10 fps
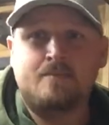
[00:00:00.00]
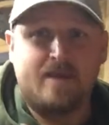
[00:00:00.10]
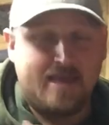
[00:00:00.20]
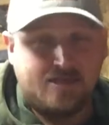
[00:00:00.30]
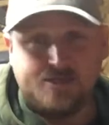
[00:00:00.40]

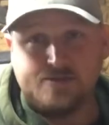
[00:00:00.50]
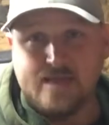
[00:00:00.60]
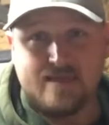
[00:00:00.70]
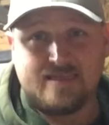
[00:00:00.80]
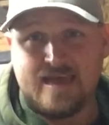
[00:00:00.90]
but he's used
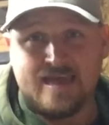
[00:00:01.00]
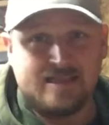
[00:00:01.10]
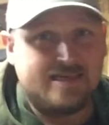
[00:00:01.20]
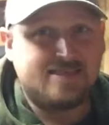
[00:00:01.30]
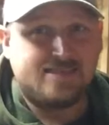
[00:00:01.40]
that thing at
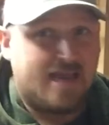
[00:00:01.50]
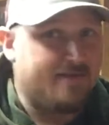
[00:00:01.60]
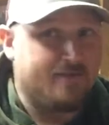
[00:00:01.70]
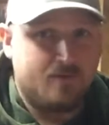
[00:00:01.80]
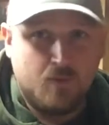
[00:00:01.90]
least every